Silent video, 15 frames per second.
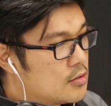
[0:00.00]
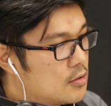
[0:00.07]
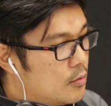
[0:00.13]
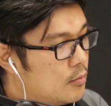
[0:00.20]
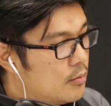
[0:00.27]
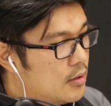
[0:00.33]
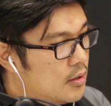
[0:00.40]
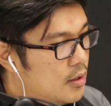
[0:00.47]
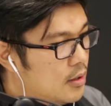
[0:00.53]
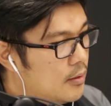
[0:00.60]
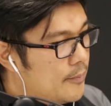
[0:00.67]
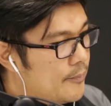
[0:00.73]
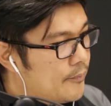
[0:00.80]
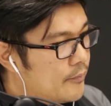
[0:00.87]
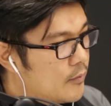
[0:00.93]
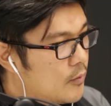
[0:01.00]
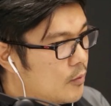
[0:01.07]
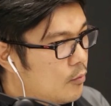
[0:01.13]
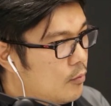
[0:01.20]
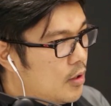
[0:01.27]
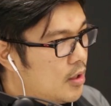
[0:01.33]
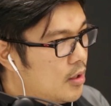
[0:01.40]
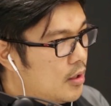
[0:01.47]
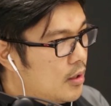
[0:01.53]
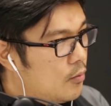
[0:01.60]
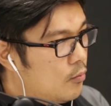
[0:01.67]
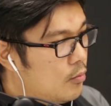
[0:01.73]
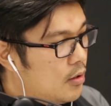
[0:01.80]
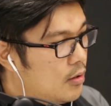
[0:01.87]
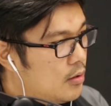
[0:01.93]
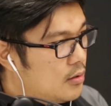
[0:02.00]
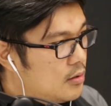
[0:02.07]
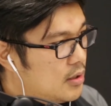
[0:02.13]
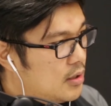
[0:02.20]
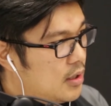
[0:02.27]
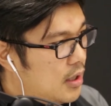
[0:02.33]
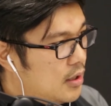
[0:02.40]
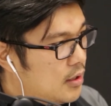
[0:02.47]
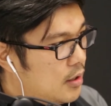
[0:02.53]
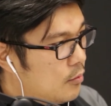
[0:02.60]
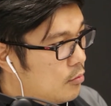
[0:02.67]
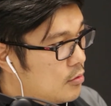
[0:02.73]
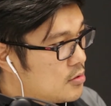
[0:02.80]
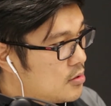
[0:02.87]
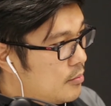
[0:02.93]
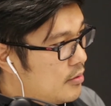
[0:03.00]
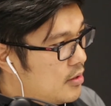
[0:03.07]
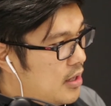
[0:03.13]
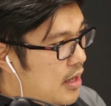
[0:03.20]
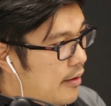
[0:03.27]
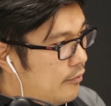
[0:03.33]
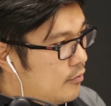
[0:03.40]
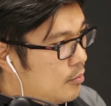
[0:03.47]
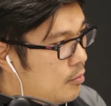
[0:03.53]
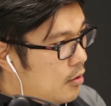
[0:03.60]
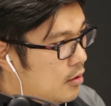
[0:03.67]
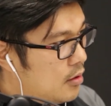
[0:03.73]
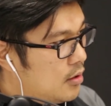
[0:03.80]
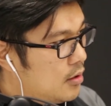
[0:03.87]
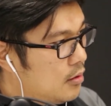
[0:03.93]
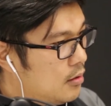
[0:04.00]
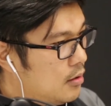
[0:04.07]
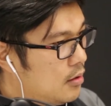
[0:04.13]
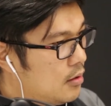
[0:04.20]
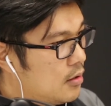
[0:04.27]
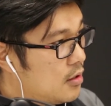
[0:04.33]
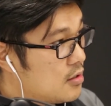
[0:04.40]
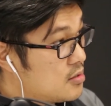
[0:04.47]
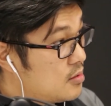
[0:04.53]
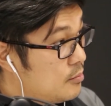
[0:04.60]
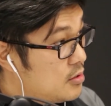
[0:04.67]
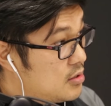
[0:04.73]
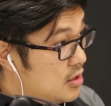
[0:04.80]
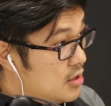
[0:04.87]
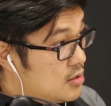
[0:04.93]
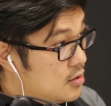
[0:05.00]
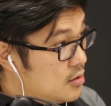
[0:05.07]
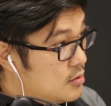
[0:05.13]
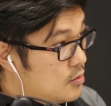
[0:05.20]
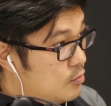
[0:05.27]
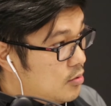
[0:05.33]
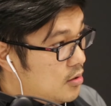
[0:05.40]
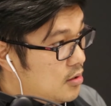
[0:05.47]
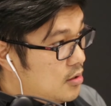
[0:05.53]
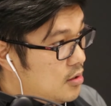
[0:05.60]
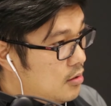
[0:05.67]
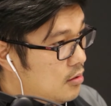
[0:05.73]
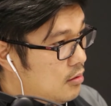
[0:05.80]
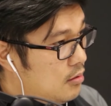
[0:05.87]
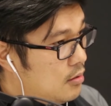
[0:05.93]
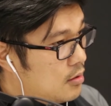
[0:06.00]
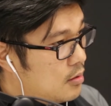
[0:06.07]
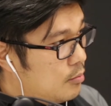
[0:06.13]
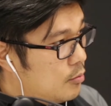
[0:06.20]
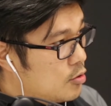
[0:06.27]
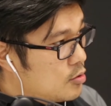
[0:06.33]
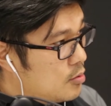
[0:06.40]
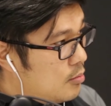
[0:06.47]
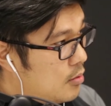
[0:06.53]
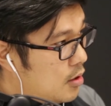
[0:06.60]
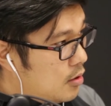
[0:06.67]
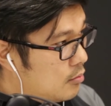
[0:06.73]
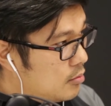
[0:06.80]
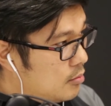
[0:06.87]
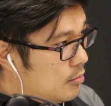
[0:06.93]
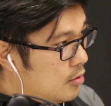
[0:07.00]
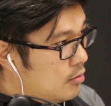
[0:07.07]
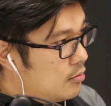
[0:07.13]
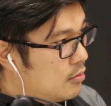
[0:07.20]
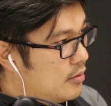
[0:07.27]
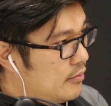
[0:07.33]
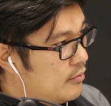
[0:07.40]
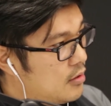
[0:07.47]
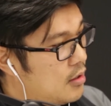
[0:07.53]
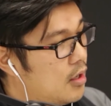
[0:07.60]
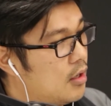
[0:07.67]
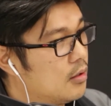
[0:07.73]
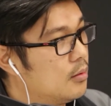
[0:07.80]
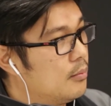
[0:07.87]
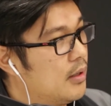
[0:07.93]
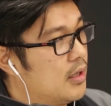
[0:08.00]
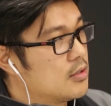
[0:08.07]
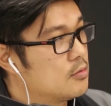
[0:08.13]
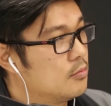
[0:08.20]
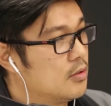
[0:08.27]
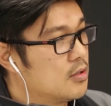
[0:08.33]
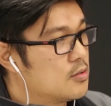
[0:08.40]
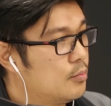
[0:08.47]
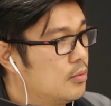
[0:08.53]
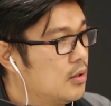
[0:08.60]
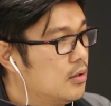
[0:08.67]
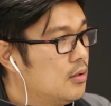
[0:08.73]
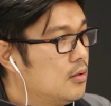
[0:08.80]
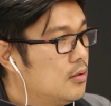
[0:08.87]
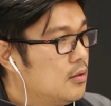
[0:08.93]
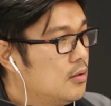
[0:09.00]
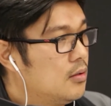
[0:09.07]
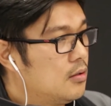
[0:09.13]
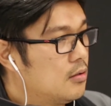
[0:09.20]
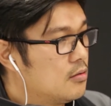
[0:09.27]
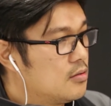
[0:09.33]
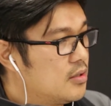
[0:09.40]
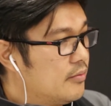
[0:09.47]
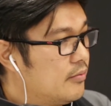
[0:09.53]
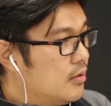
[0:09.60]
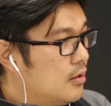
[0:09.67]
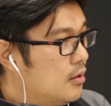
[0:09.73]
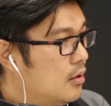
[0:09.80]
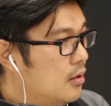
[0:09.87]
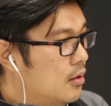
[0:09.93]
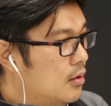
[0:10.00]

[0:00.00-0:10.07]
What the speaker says: so what Will did highlight were some of the aftermarket customizations with the commercial model remote or even the on-demand switch, but there's even